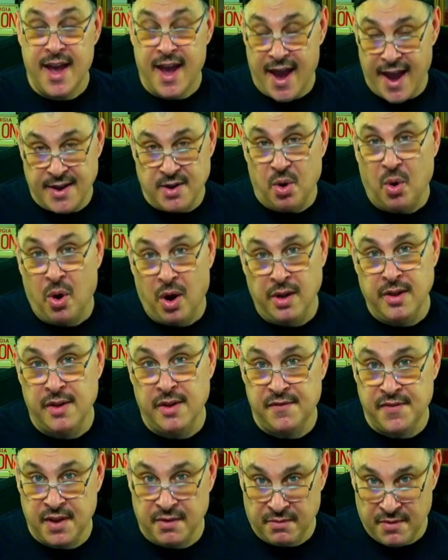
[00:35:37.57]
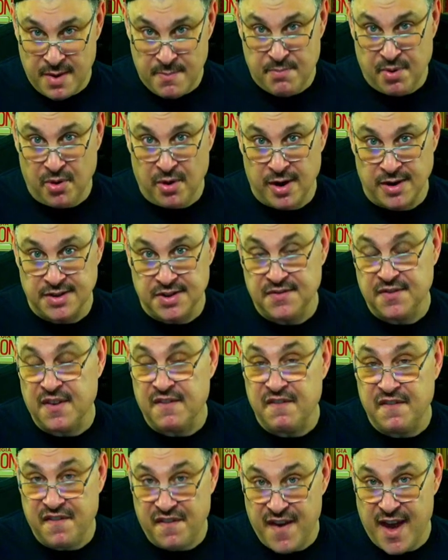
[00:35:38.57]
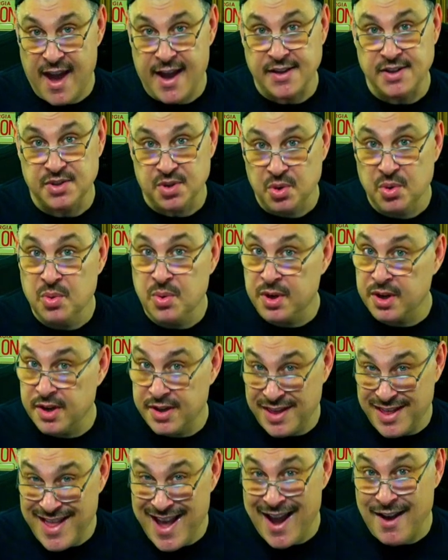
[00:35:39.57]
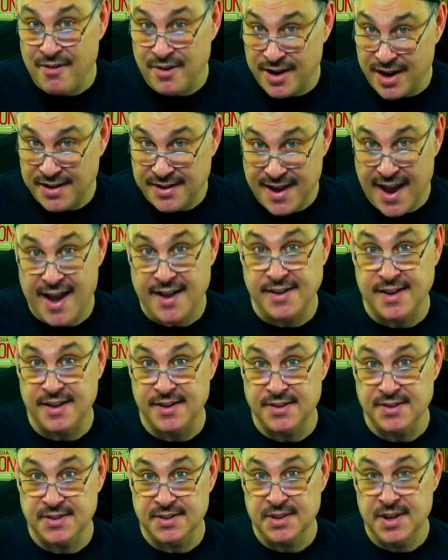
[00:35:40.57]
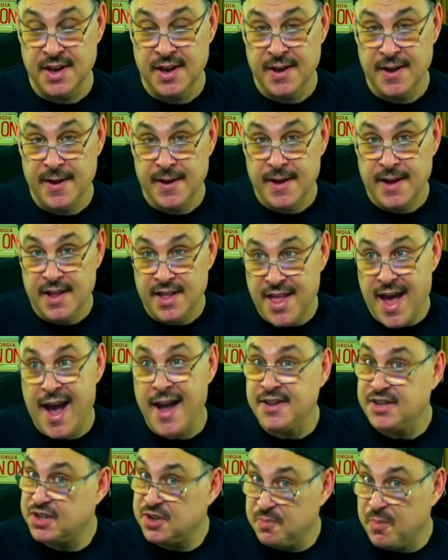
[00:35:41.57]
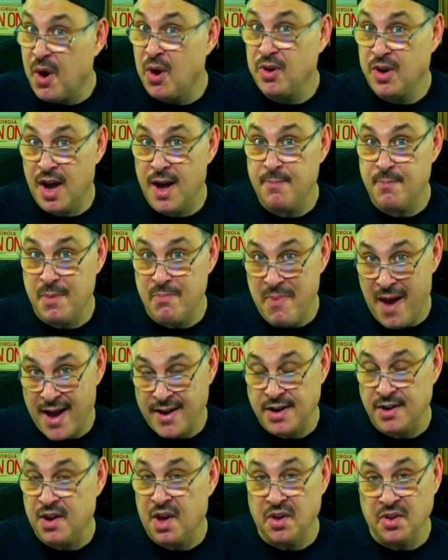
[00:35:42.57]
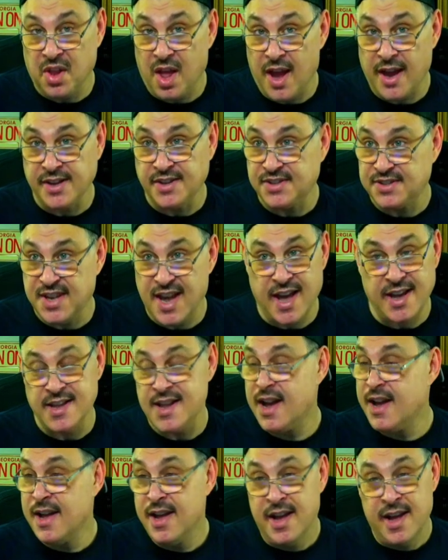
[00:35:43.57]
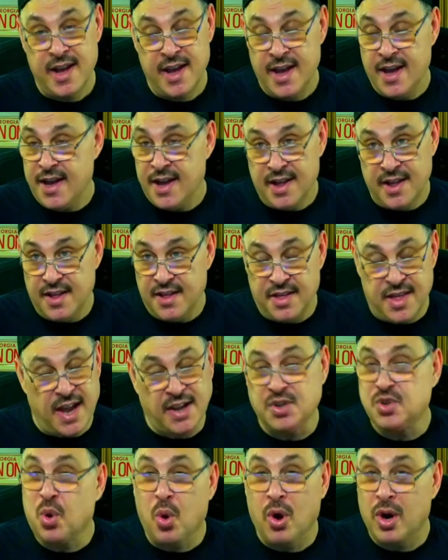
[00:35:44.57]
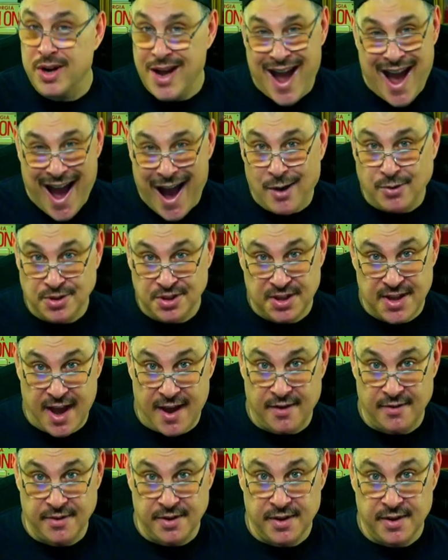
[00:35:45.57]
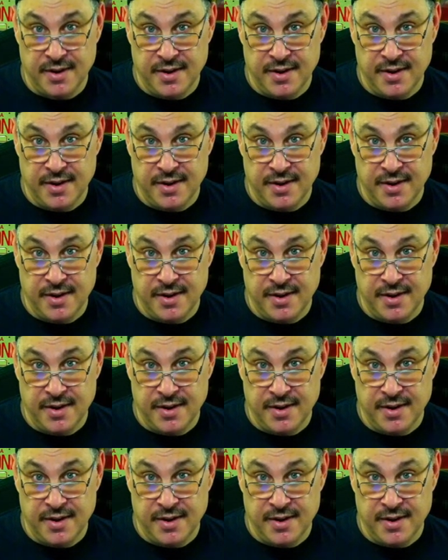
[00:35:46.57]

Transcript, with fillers: And all of the reports from fans who were there in attendance that spoke up about it online said they tore the house down.